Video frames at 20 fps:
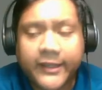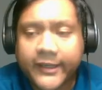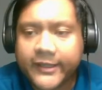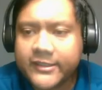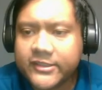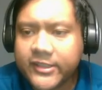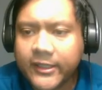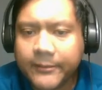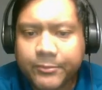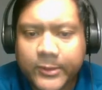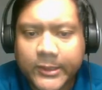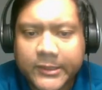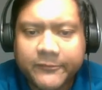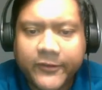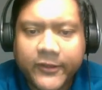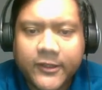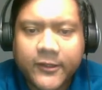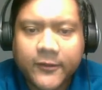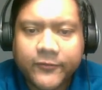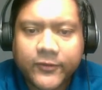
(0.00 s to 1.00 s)
a separate
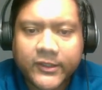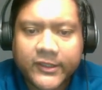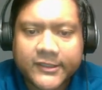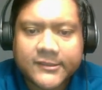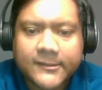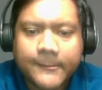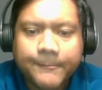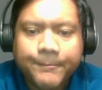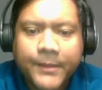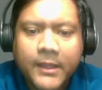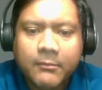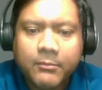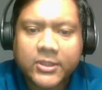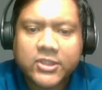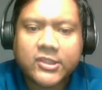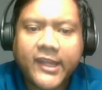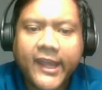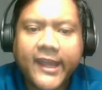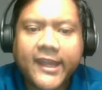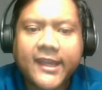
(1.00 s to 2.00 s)
video for this. But
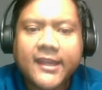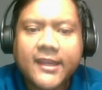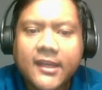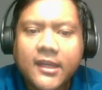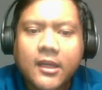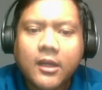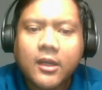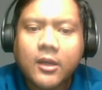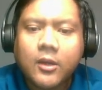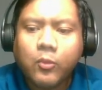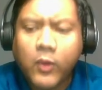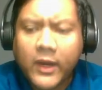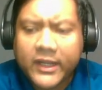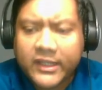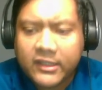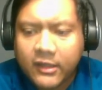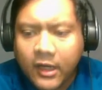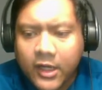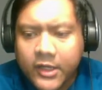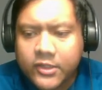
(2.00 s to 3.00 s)
today,
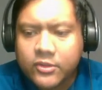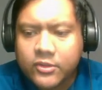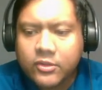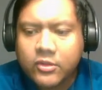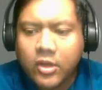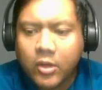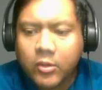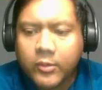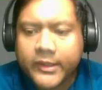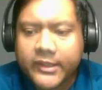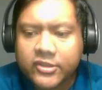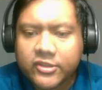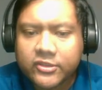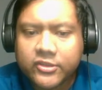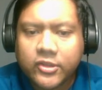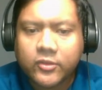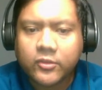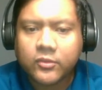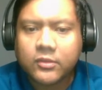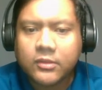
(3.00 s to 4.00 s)
what are you going to
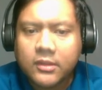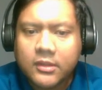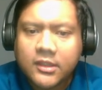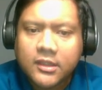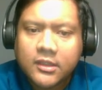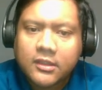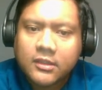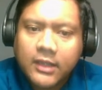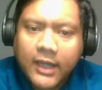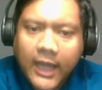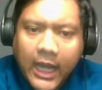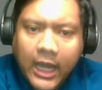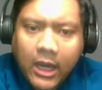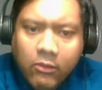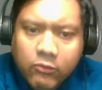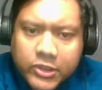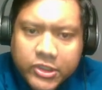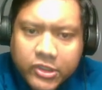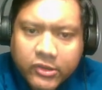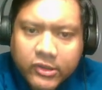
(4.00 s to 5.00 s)
do? How
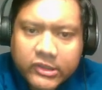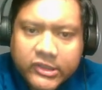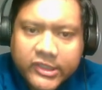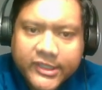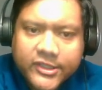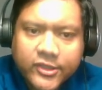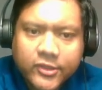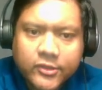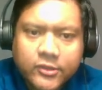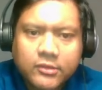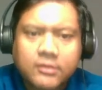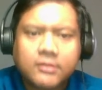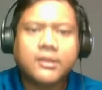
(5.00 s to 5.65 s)
would you continue